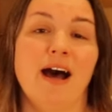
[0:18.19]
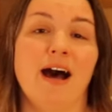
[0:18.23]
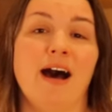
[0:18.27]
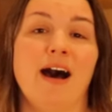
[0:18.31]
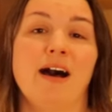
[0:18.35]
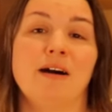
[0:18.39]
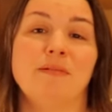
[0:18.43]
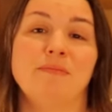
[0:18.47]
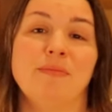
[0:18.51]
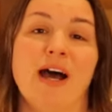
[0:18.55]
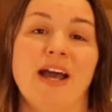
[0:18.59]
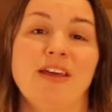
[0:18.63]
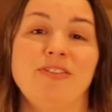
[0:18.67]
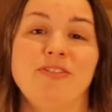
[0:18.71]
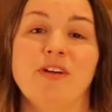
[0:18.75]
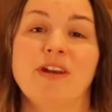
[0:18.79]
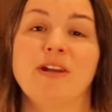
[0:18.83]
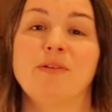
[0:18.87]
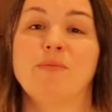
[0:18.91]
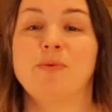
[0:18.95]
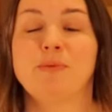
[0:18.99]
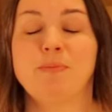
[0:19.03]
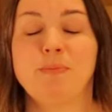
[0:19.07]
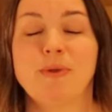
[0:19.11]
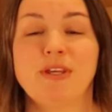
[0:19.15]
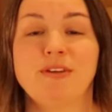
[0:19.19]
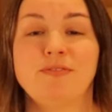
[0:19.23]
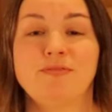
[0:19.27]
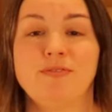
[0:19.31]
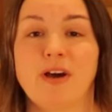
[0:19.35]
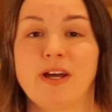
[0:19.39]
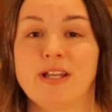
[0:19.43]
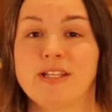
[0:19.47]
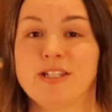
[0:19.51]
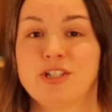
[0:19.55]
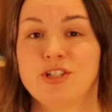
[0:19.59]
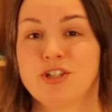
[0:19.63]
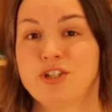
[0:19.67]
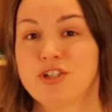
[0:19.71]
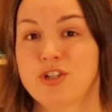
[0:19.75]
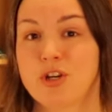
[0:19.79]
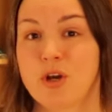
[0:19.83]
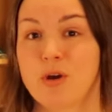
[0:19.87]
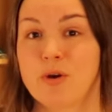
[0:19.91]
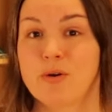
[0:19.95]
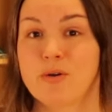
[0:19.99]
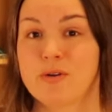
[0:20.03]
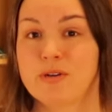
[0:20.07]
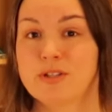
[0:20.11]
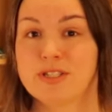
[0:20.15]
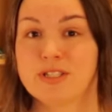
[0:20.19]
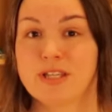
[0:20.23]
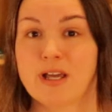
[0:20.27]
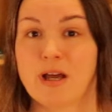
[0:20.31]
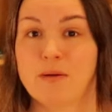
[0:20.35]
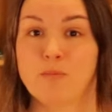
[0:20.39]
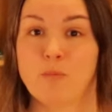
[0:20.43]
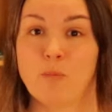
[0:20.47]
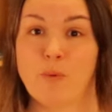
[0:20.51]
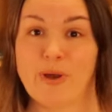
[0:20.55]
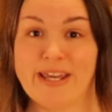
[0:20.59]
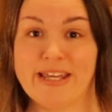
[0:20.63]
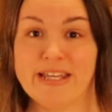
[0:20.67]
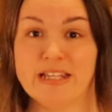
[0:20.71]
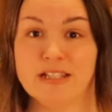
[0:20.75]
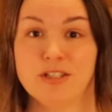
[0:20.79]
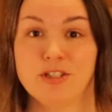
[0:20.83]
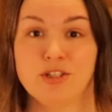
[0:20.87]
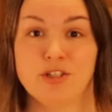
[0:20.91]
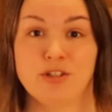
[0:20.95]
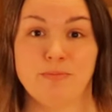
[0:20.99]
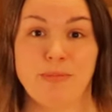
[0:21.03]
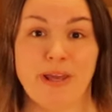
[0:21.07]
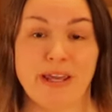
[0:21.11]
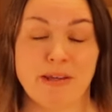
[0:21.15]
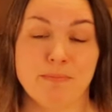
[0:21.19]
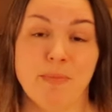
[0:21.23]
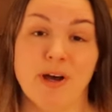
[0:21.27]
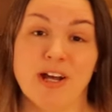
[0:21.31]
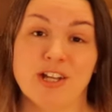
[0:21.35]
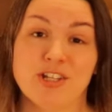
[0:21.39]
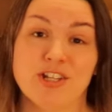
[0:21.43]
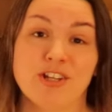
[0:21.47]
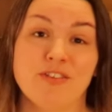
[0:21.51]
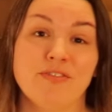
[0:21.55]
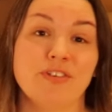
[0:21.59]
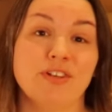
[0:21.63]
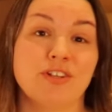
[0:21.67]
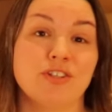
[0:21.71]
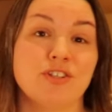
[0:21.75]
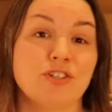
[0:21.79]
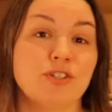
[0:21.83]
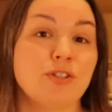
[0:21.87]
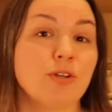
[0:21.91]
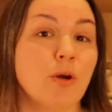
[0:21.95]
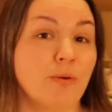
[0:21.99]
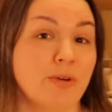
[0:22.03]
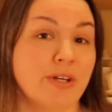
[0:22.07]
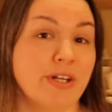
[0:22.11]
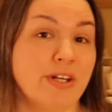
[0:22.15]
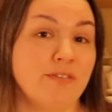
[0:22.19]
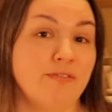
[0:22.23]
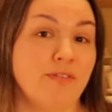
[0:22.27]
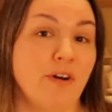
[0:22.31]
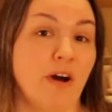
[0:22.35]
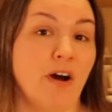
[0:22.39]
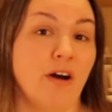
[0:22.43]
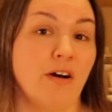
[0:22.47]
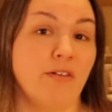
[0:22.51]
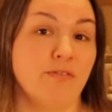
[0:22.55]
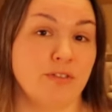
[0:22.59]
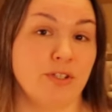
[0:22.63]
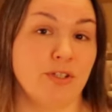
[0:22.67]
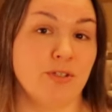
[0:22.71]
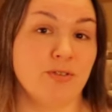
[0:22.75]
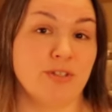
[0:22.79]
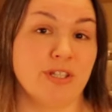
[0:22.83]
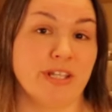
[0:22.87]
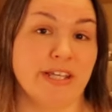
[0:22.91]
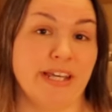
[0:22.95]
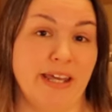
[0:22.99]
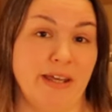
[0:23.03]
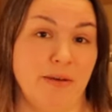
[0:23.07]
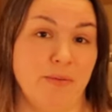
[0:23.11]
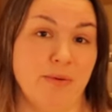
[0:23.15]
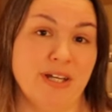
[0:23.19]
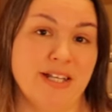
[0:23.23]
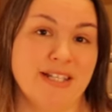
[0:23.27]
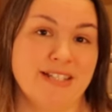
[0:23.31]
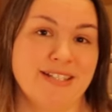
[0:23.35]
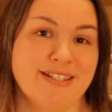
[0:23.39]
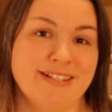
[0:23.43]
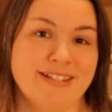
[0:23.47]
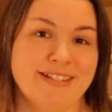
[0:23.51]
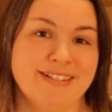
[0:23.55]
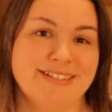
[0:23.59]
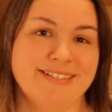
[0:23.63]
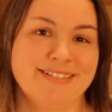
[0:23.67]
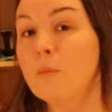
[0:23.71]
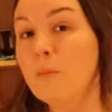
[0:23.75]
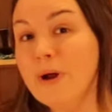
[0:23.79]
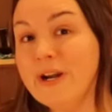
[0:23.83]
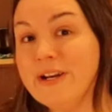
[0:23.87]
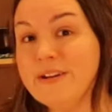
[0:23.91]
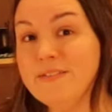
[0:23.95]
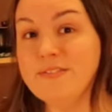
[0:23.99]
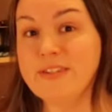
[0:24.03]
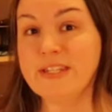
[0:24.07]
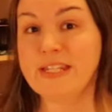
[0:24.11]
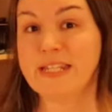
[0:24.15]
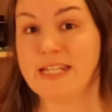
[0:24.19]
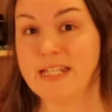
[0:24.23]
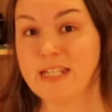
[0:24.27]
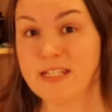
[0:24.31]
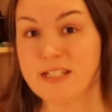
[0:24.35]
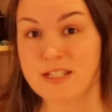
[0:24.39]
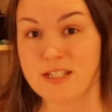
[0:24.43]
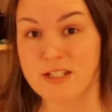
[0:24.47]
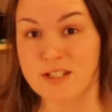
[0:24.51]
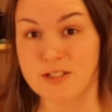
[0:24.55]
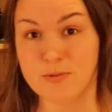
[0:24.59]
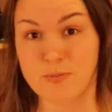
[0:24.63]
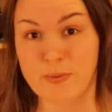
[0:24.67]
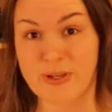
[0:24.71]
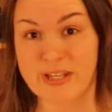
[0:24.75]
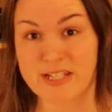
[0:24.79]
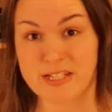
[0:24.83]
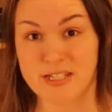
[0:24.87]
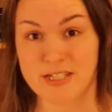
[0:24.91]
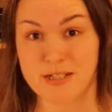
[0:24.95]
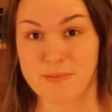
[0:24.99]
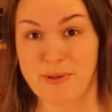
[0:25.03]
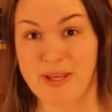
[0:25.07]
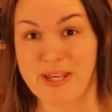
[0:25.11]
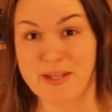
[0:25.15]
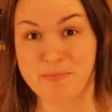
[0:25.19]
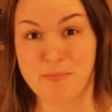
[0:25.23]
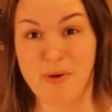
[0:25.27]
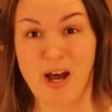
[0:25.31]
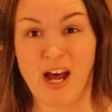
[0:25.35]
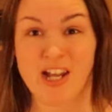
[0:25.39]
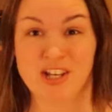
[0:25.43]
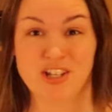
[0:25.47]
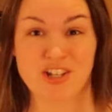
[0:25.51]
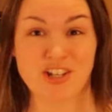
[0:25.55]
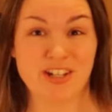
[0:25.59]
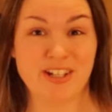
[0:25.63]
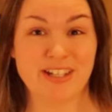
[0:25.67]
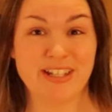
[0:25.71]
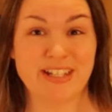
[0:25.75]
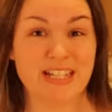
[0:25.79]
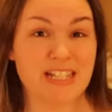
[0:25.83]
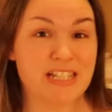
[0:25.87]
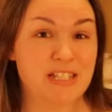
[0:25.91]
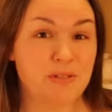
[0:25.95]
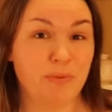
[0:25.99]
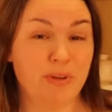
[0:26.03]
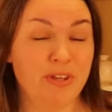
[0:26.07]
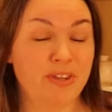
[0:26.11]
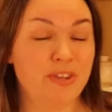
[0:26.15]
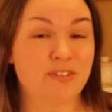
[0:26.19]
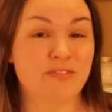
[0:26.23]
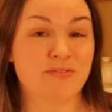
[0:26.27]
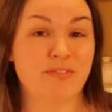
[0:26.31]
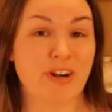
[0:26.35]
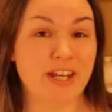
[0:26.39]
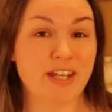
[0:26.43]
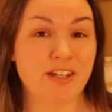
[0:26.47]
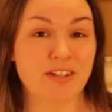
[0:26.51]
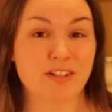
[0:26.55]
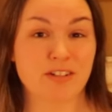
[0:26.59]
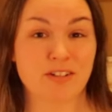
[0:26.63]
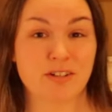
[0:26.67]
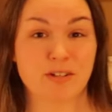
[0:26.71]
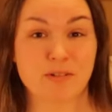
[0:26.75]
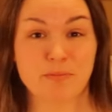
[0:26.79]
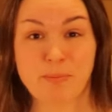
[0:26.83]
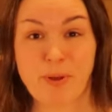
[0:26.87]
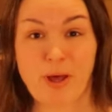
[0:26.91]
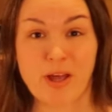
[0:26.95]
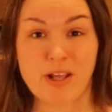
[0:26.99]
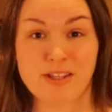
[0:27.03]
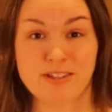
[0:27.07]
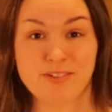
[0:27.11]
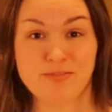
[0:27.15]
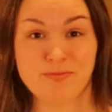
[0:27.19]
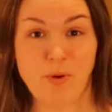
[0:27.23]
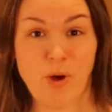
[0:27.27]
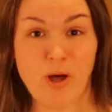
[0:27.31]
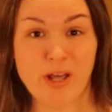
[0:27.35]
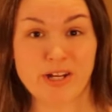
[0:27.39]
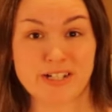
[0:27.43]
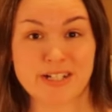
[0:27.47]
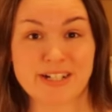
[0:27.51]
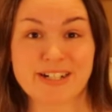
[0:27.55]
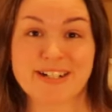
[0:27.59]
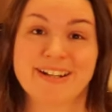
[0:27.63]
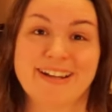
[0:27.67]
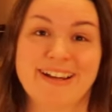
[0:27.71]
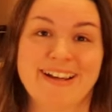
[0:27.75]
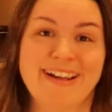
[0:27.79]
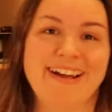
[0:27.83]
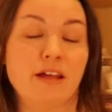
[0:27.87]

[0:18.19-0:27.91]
Um, I thought it would be fun to show some ways to make matcha that don't involve using a whisk. One of the easiest ways to make matcha is with a regular bottle of water.